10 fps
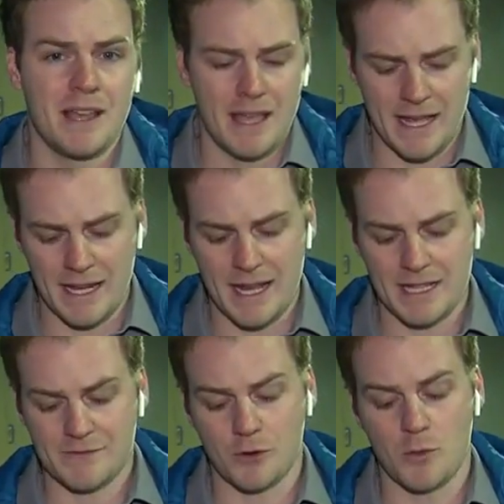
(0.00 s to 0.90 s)
And I
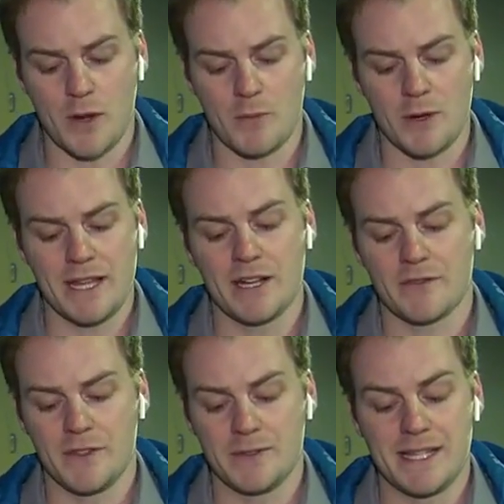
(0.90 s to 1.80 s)
asked for a one-on-one -on -one
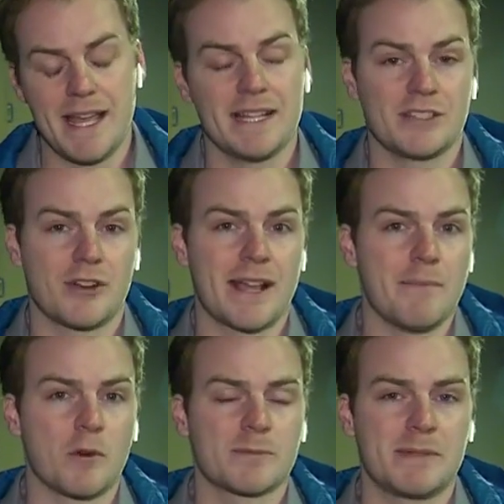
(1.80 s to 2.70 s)
interview today to try to get
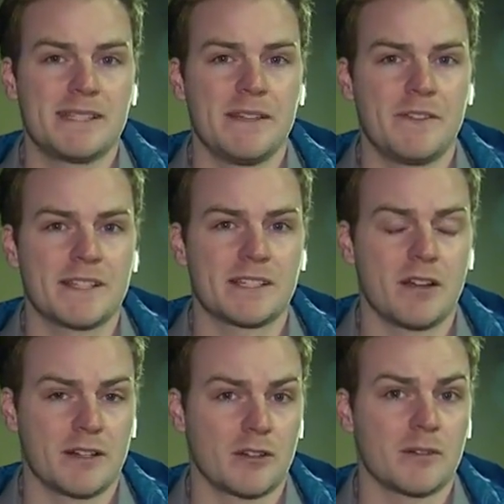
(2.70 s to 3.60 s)
more specifics
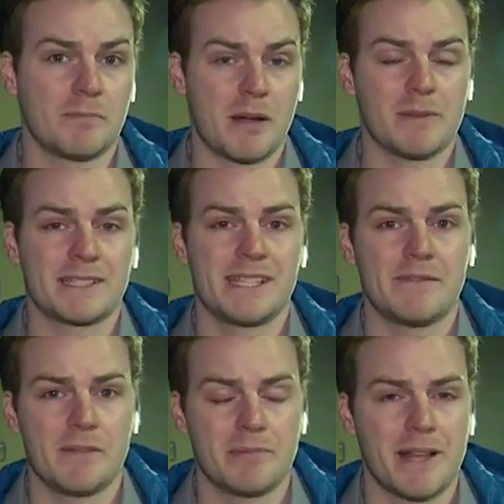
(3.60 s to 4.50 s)
on her public
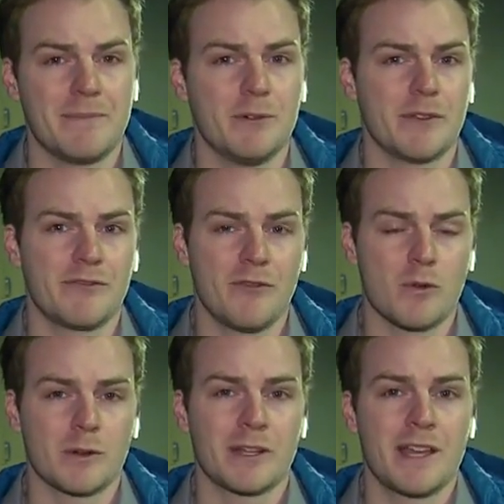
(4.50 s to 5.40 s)
safety plan moving
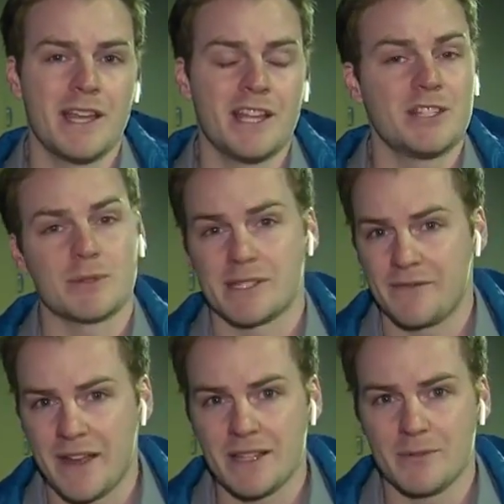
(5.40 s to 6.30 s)
forward. She wasn't
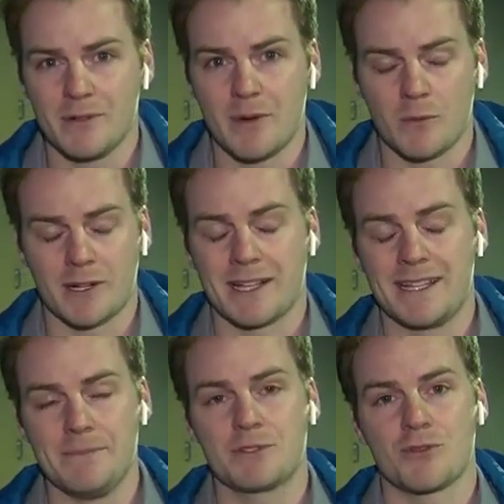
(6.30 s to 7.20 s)
available, but we're going to
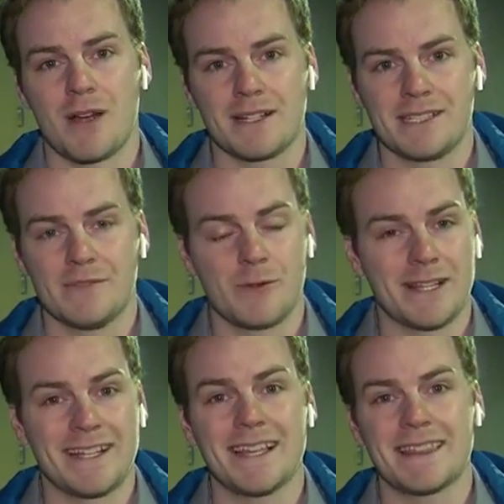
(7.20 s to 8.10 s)
keep trying to see if we
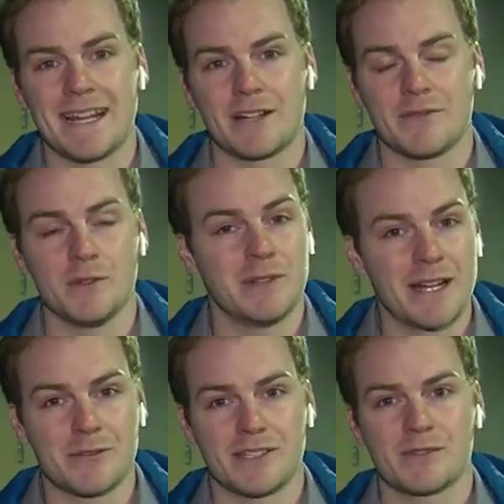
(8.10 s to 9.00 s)
can get that interview
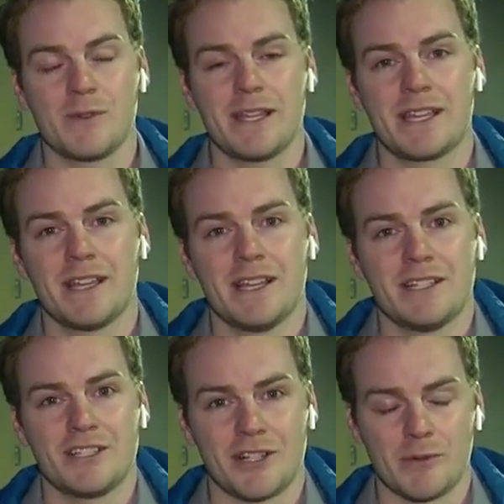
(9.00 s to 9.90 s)
later this week
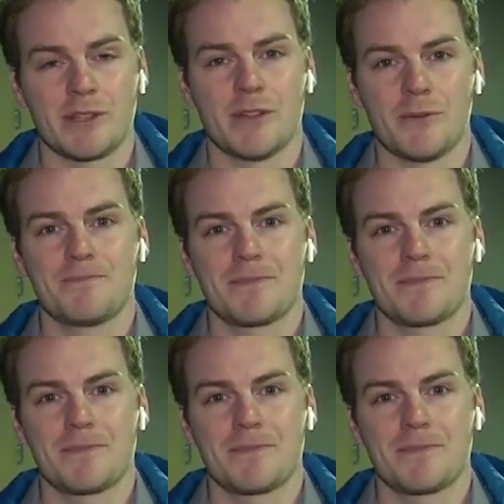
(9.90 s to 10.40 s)
to share with you.